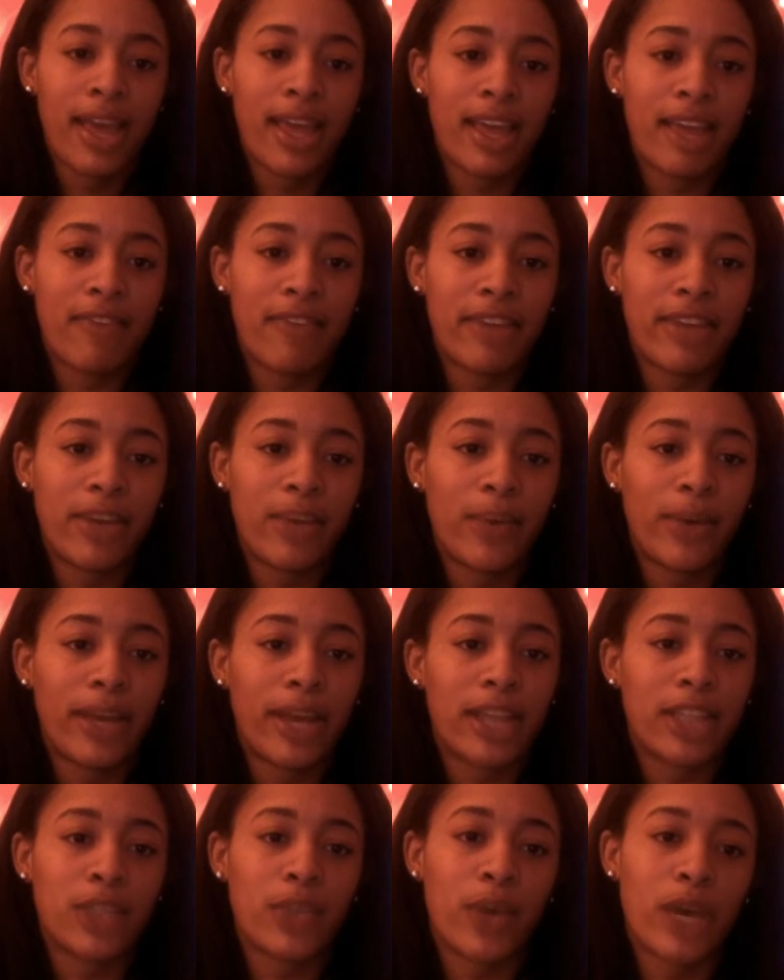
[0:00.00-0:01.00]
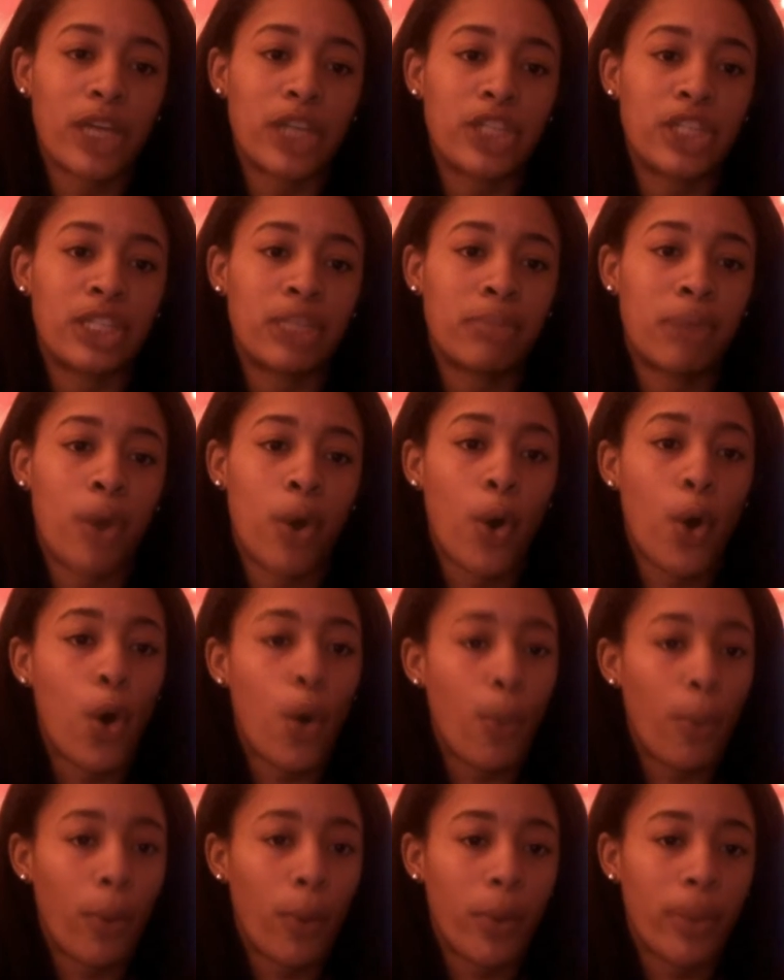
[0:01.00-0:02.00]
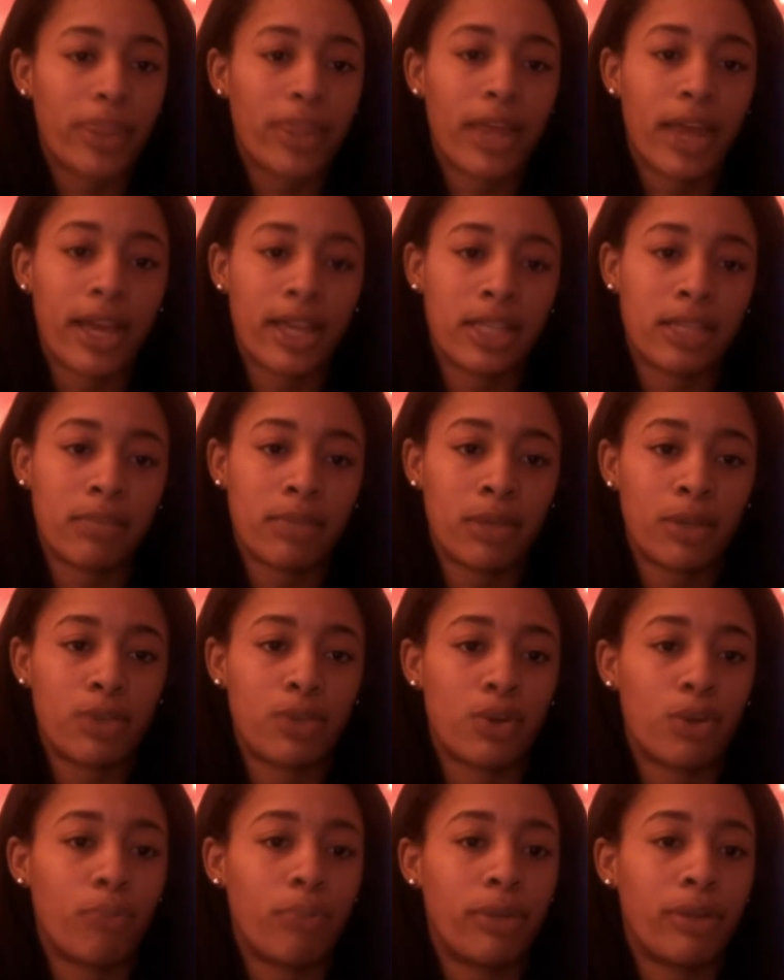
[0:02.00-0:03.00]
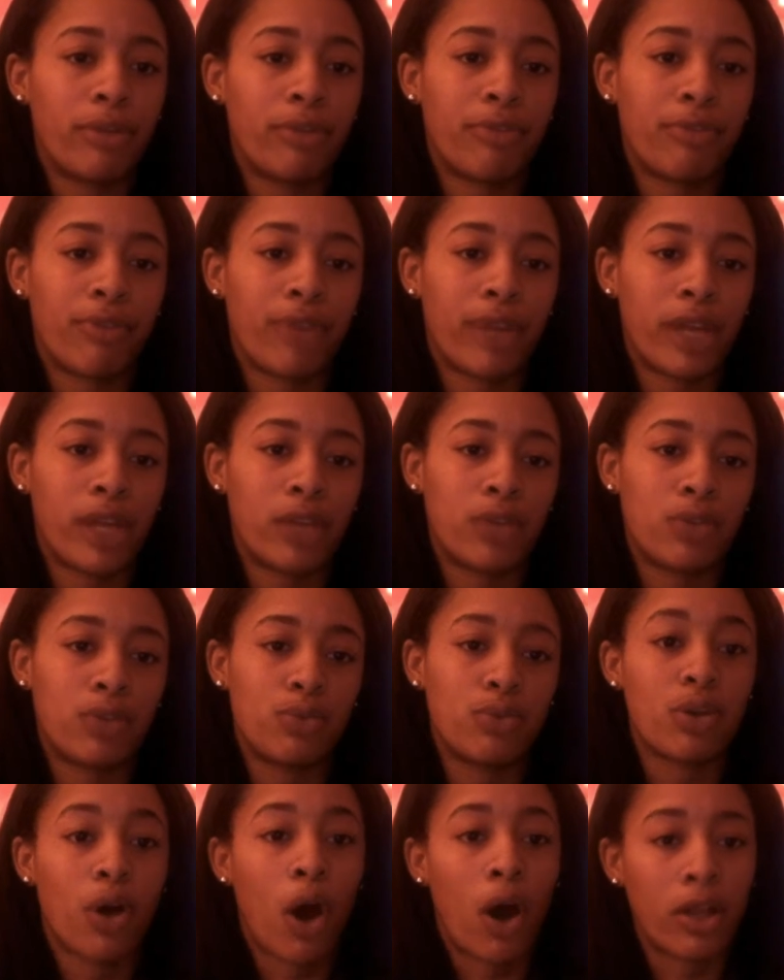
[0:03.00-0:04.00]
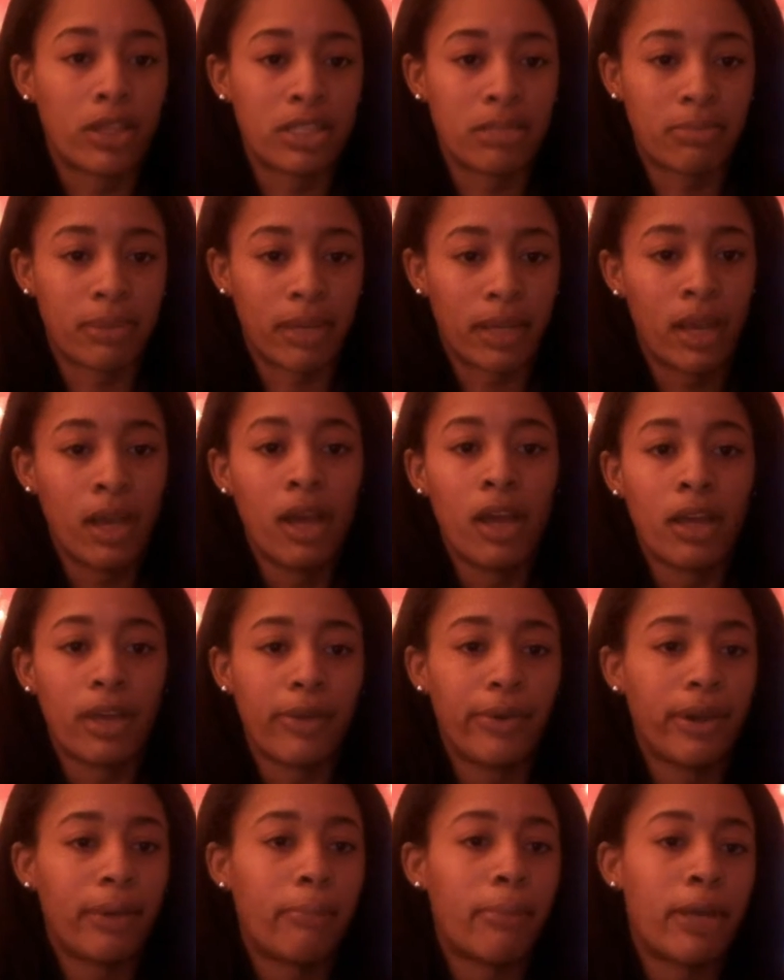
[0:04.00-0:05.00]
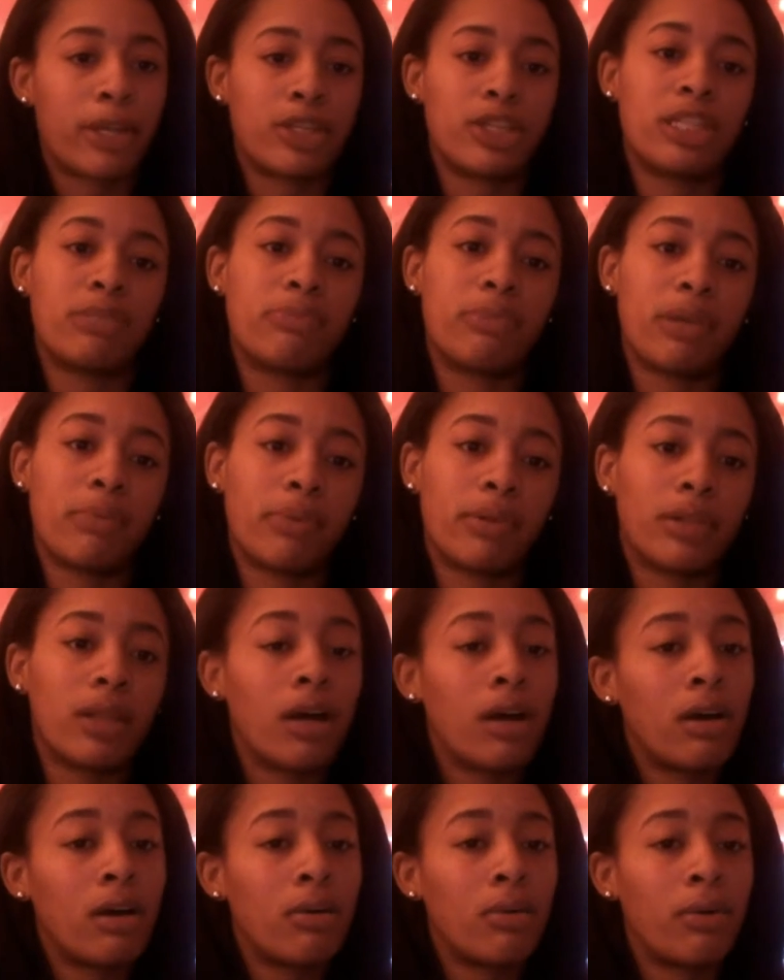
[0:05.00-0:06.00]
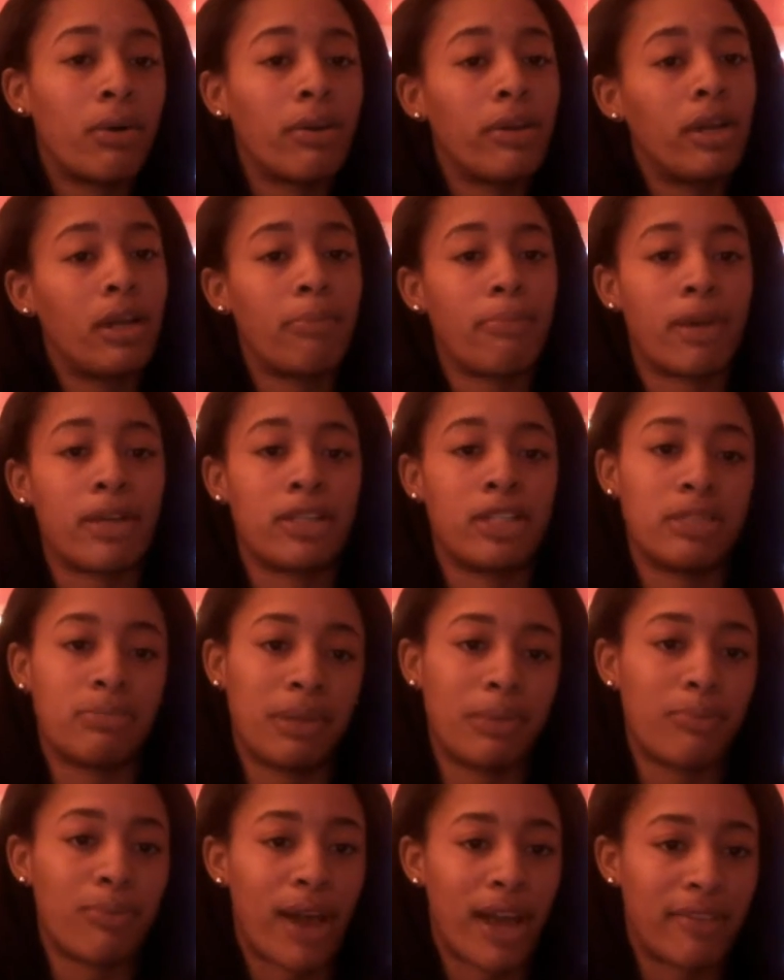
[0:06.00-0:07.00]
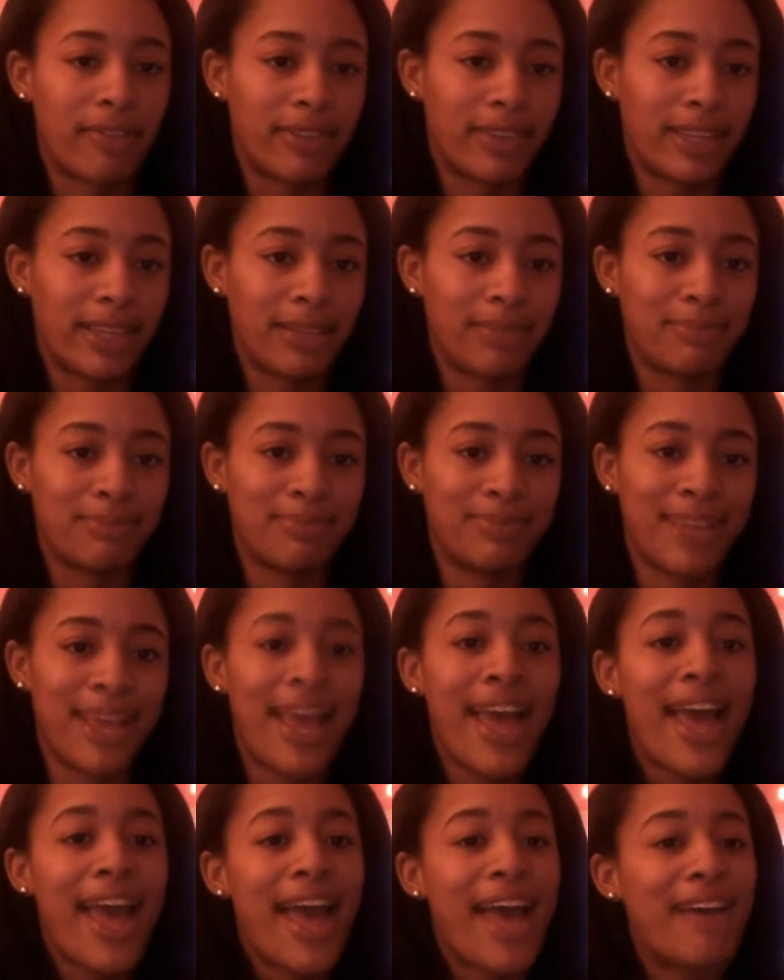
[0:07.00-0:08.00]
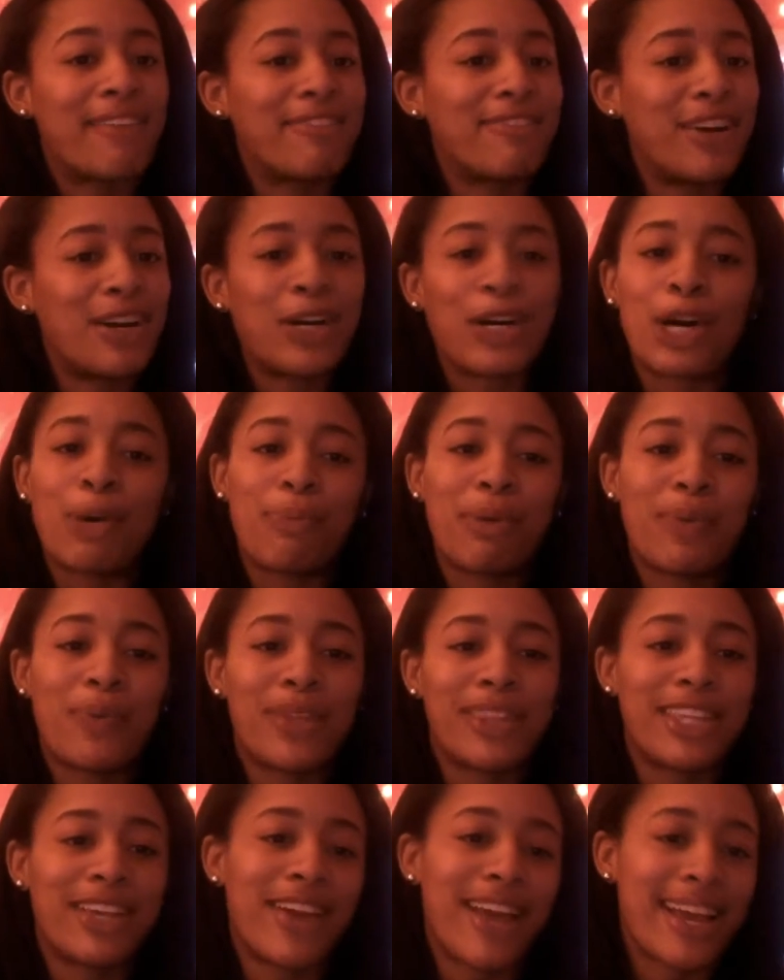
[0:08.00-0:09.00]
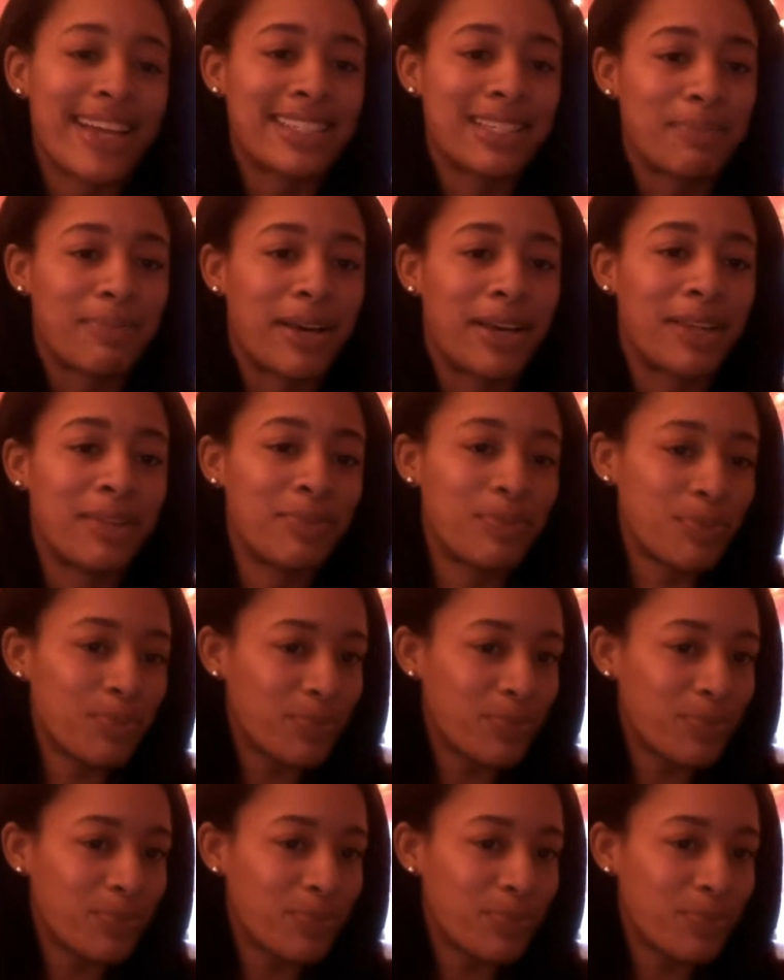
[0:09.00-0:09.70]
If anyone has questions about coping with eczema, don't be afraid to talk to me. You can message me below, or you can message me privately. Have fun coping with your eczema.